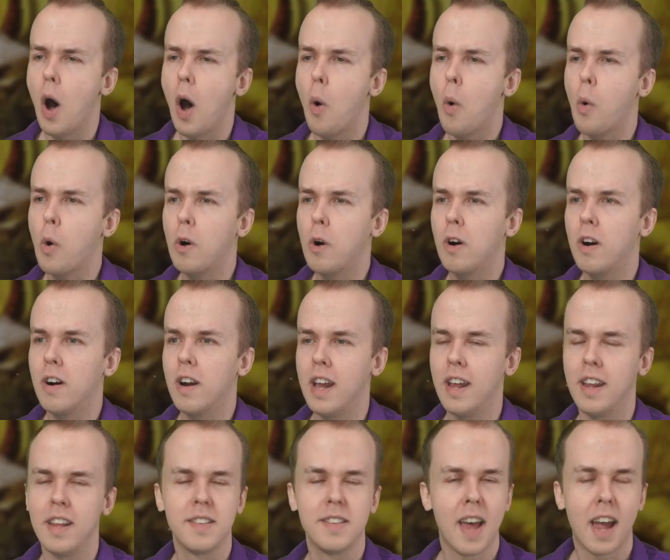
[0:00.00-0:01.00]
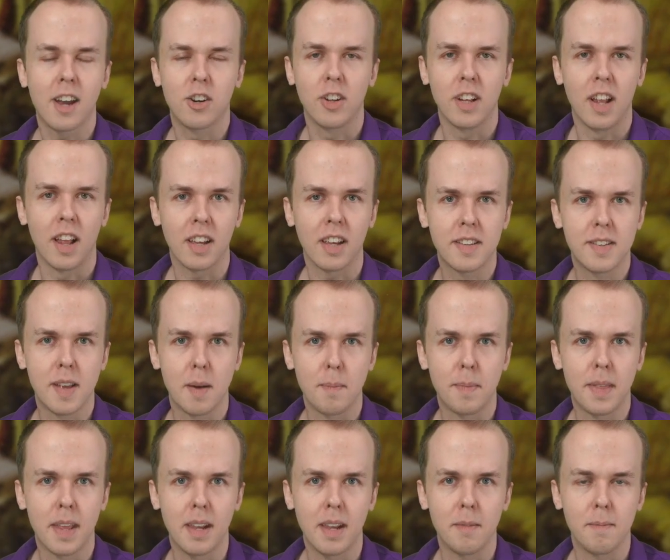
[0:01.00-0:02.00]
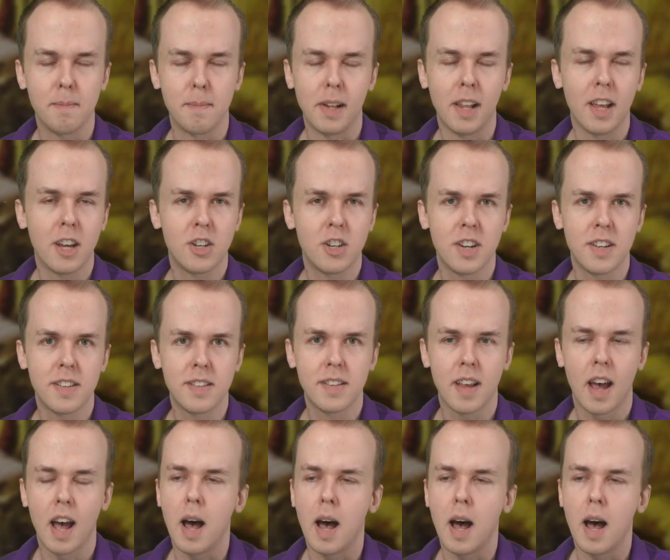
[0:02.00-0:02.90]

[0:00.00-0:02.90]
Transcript: or it is actually like something malicious.